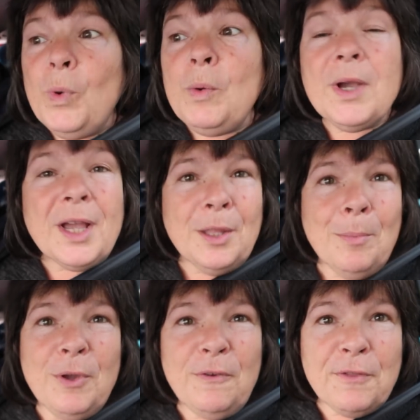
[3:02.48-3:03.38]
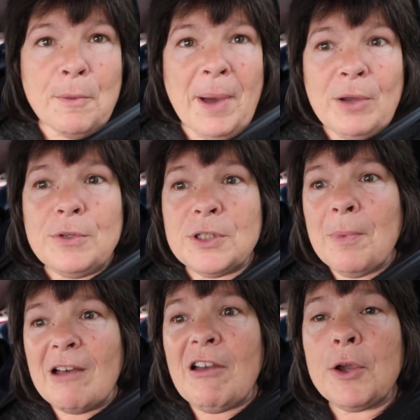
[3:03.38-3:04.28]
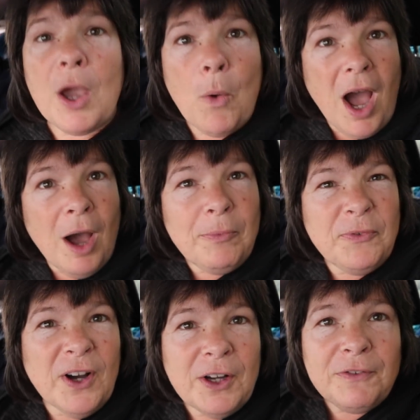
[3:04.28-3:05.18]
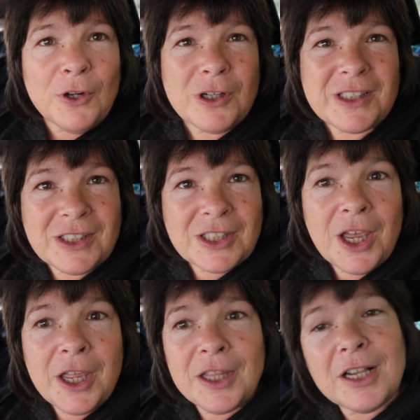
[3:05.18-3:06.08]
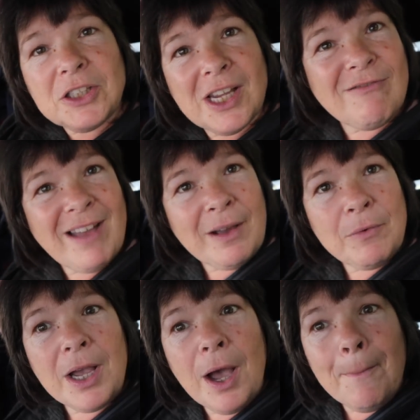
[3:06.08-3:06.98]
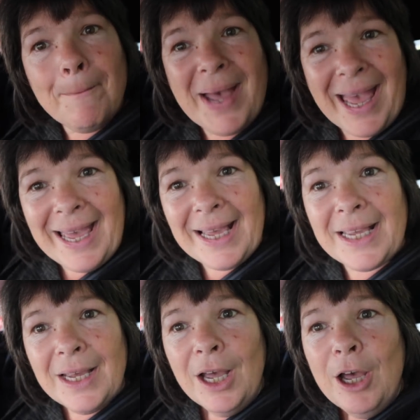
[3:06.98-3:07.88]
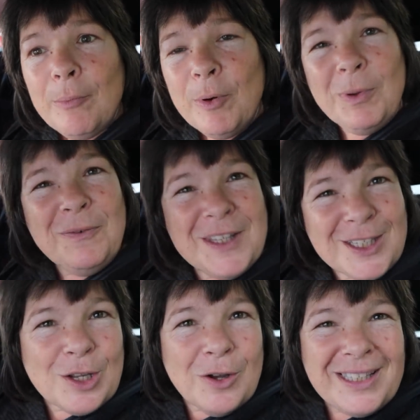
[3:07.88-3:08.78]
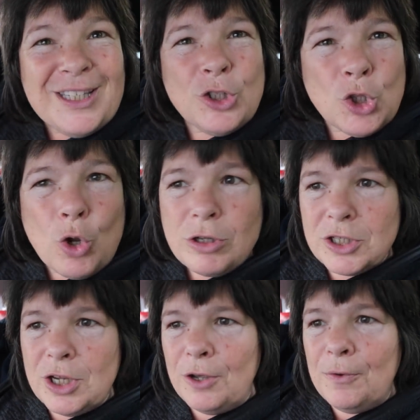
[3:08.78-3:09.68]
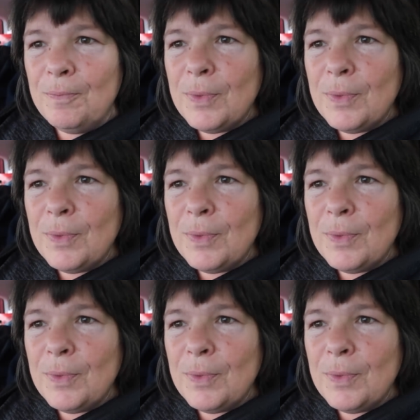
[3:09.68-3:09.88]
We were going to move the boat tomorrow, go up five locks, turn Nutshell around, come back, but we've decided not to.